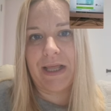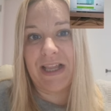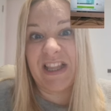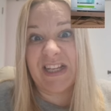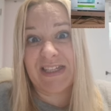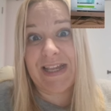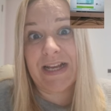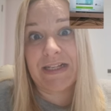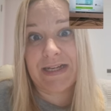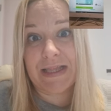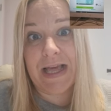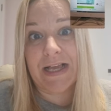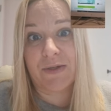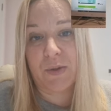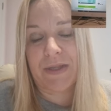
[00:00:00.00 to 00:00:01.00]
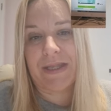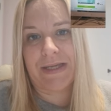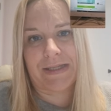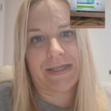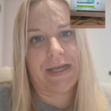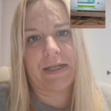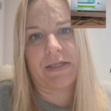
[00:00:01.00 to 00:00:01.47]
And essentially that's what
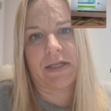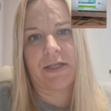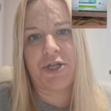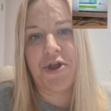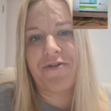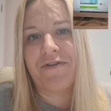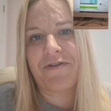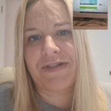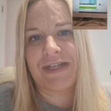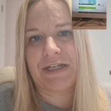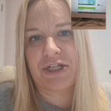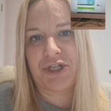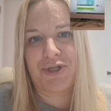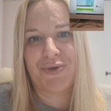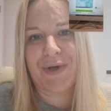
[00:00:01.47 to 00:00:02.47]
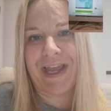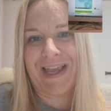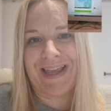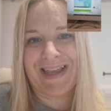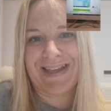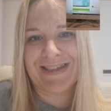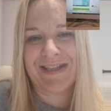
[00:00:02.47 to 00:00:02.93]
this is. A Neuro Resilience toolkit
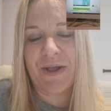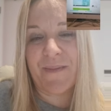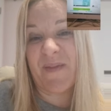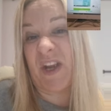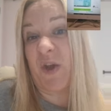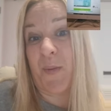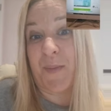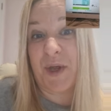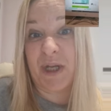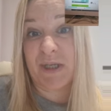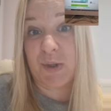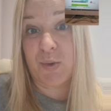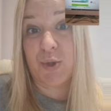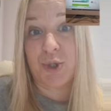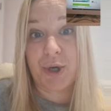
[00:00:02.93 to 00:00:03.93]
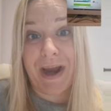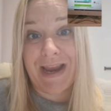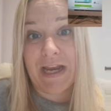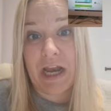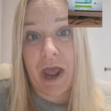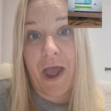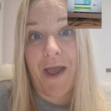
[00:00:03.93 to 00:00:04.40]
is like your personal
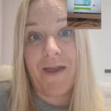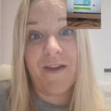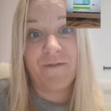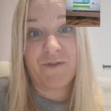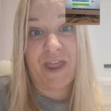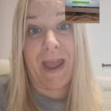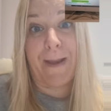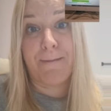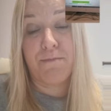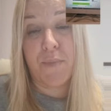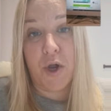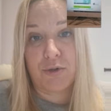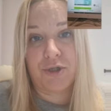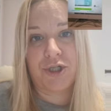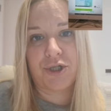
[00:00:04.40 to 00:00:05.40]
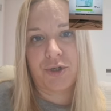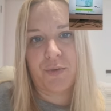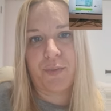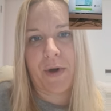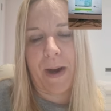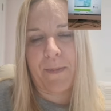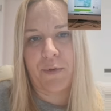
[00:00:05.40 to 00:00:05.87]
trainer for that emotional
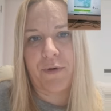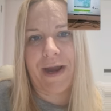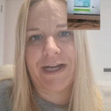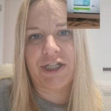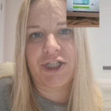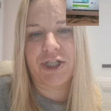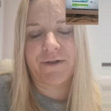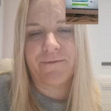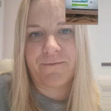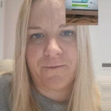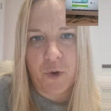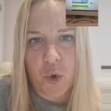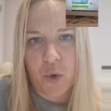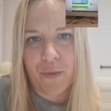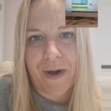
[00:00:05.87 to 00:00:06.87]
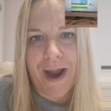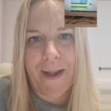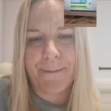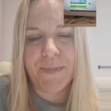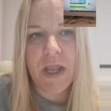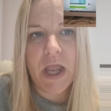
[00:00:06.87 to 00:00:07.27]
preparation for it.